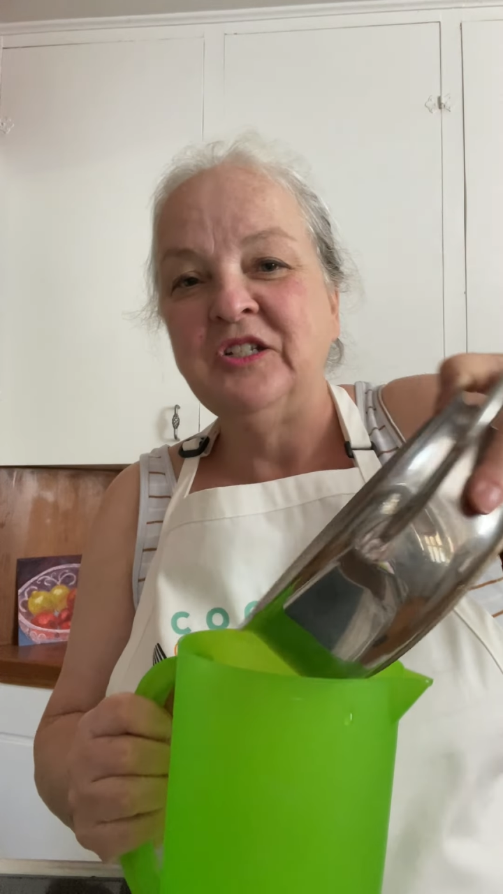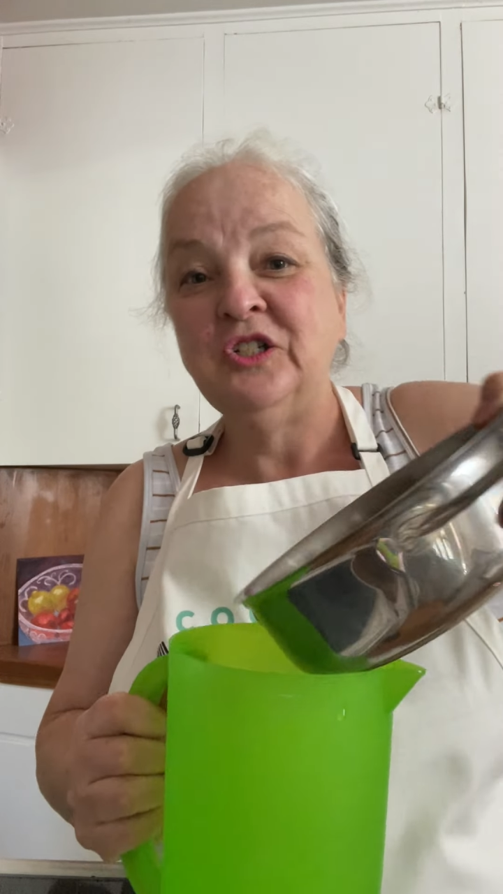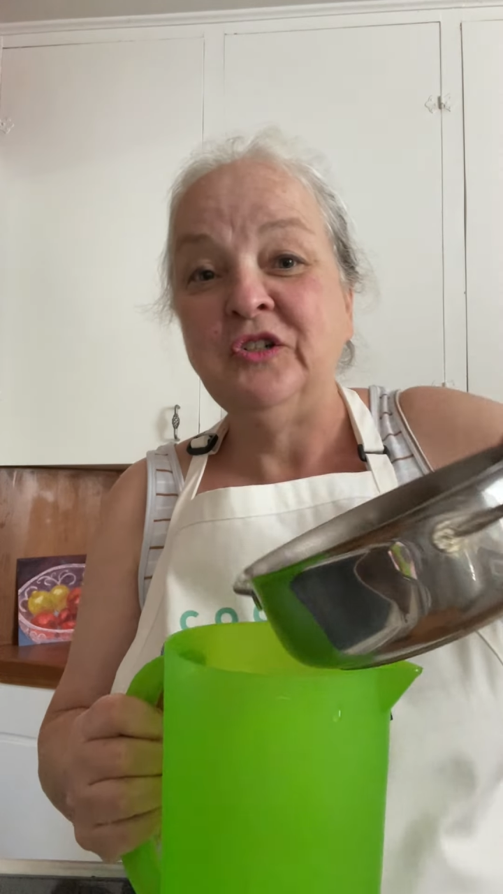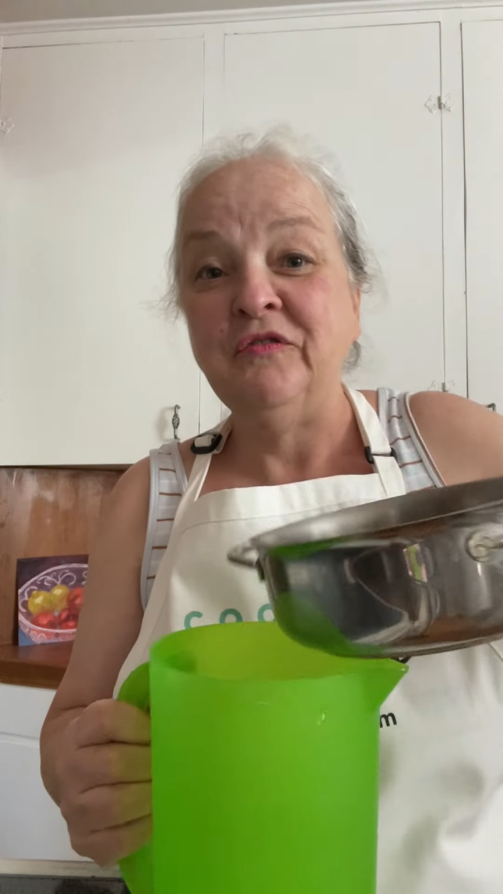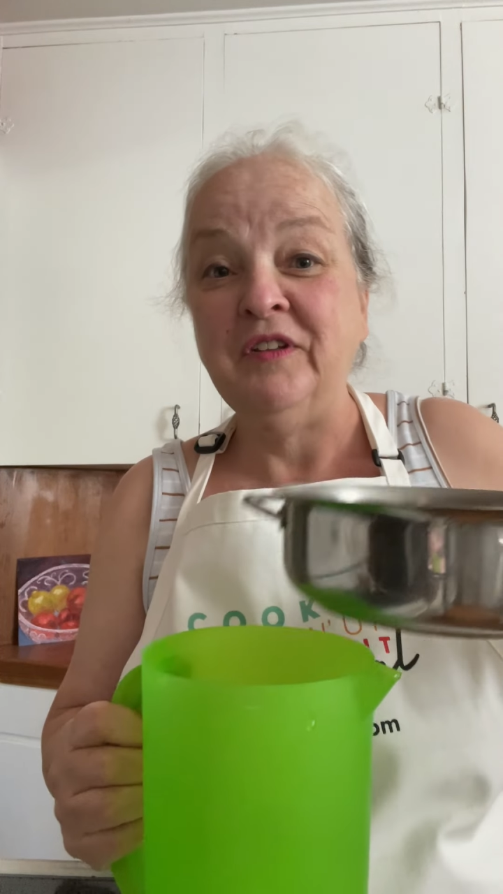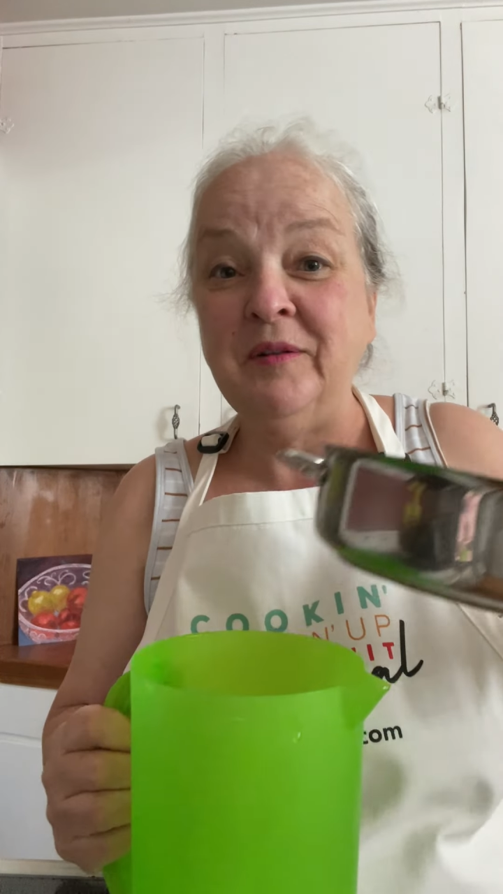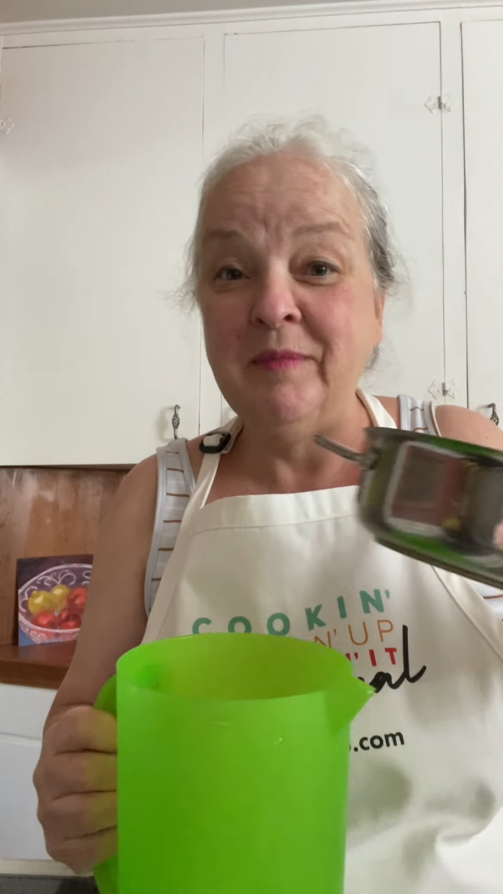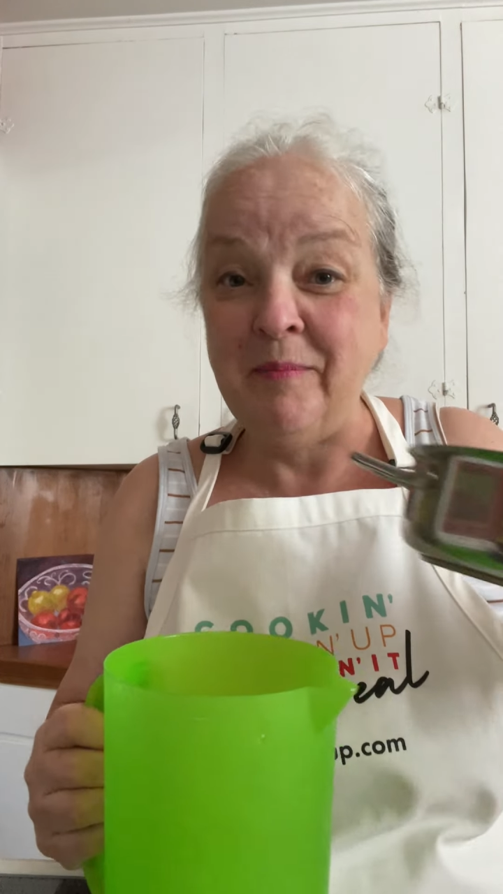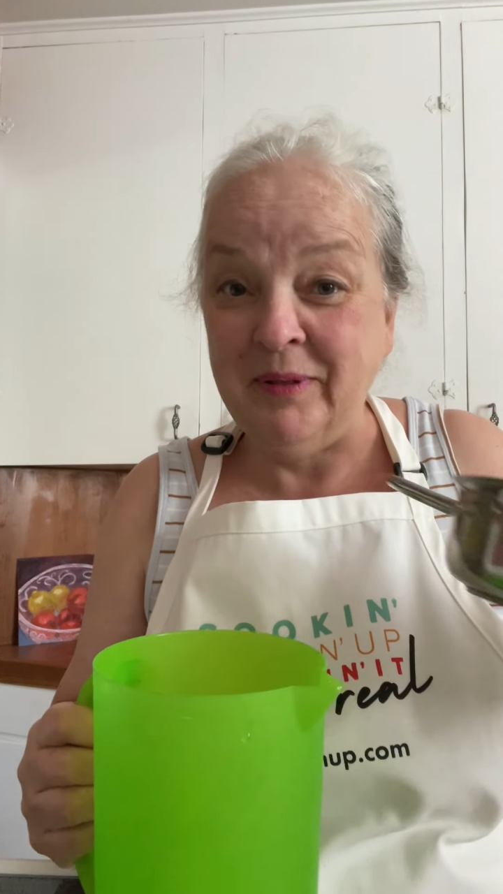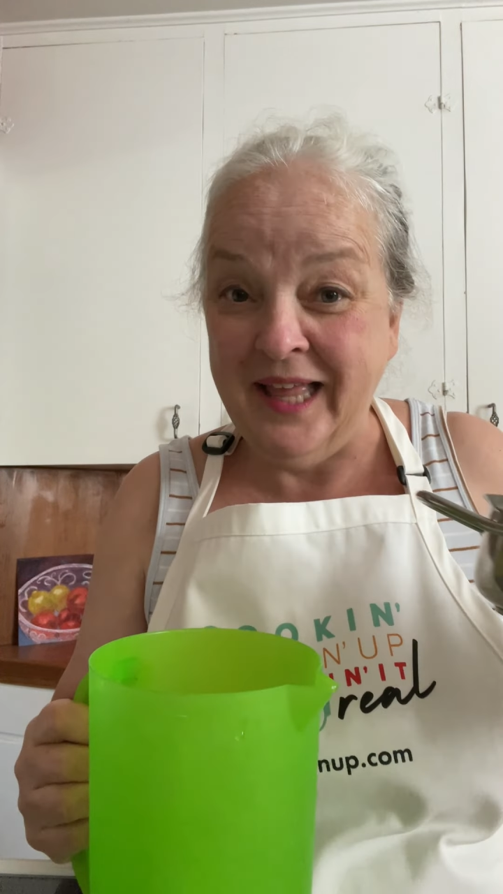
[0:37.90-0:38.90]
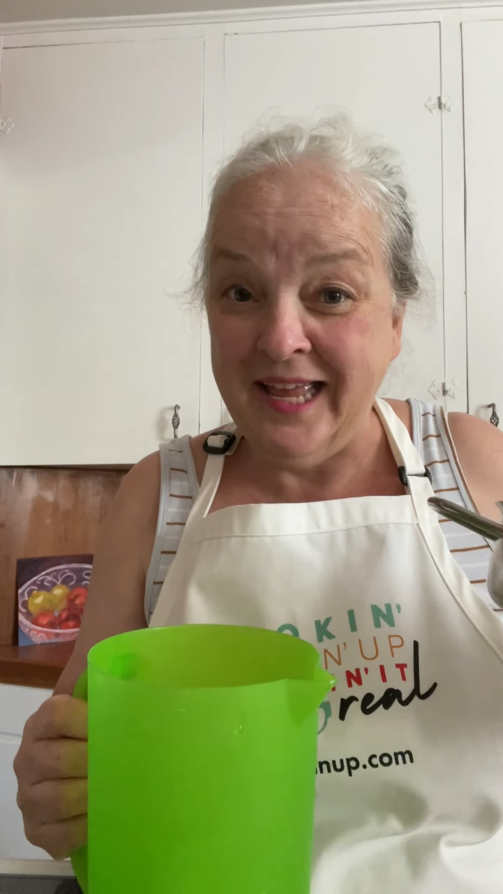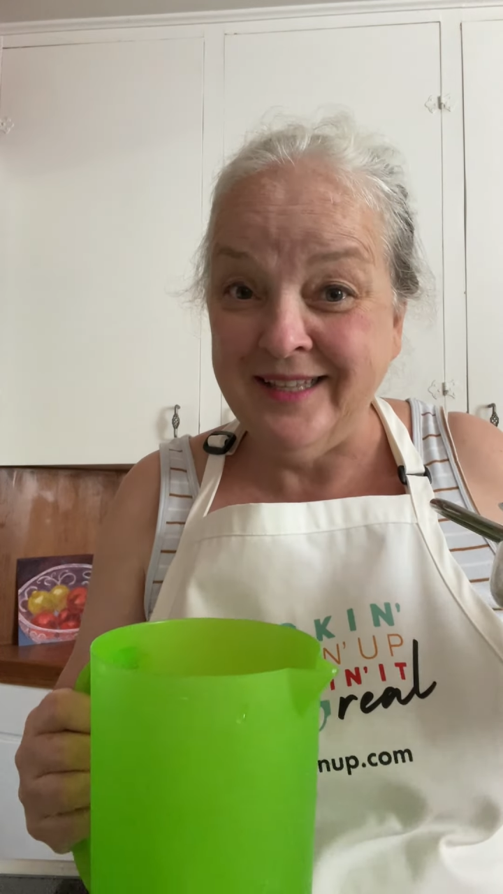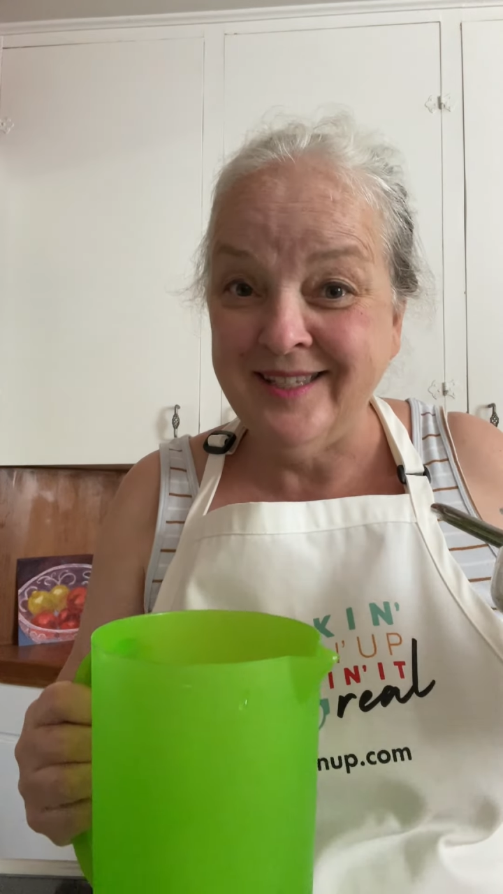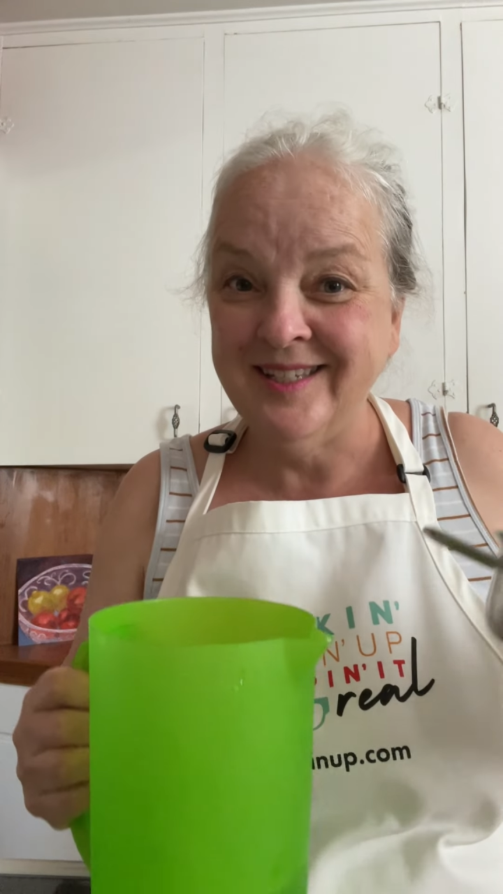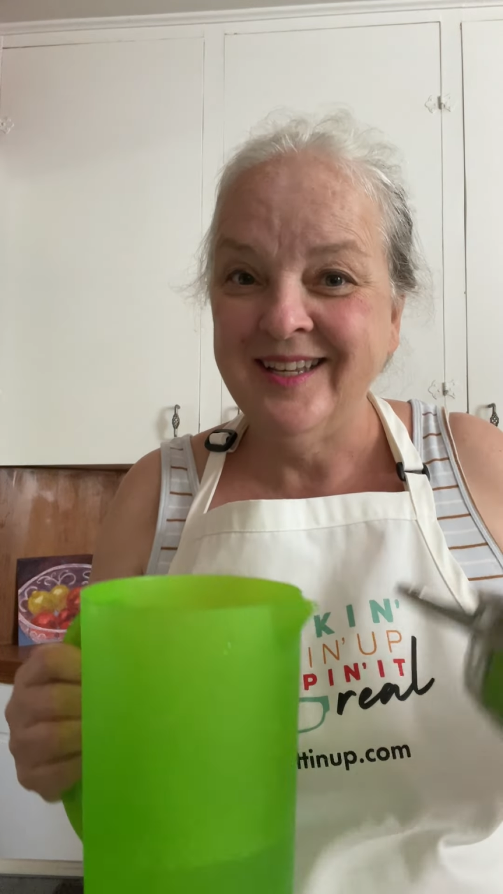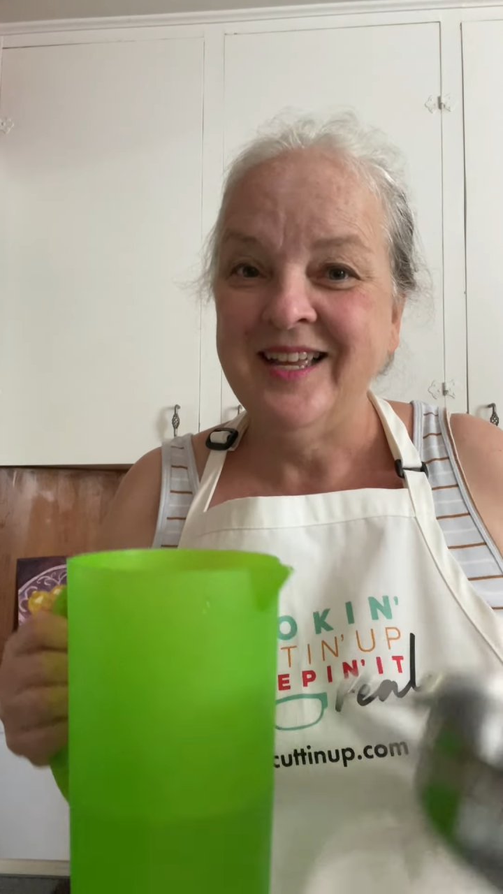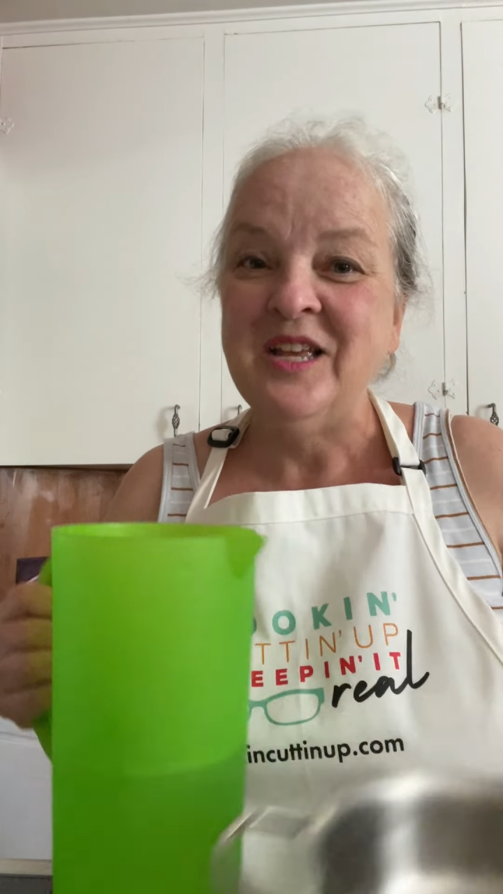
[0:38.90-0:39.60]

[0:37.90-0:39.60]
to feed my plants.